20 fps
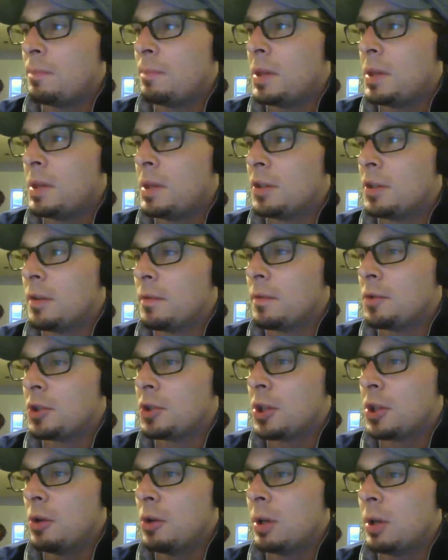pieces of
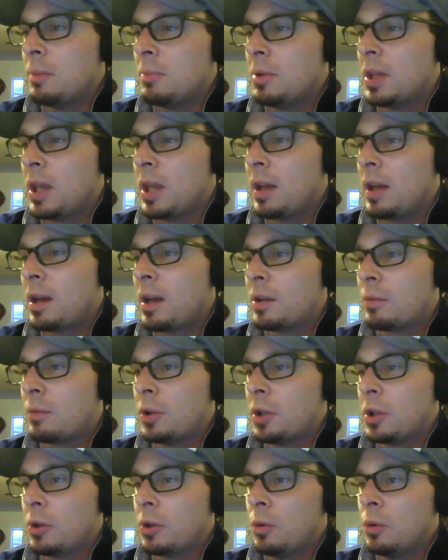stone. I mean, they had got
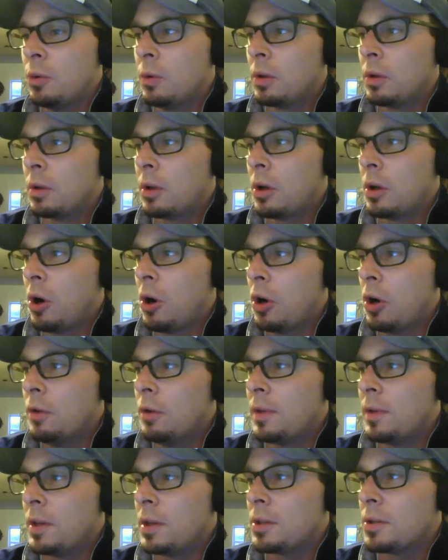really cool
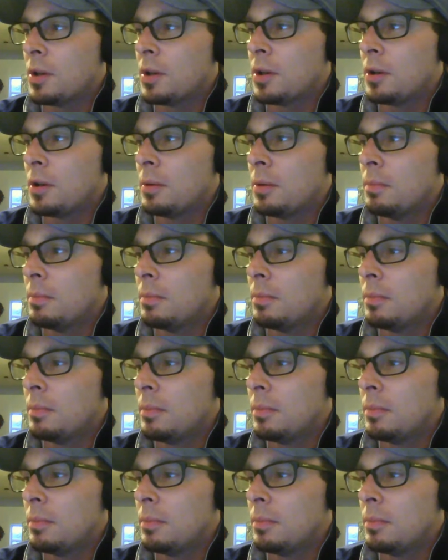carvings on them.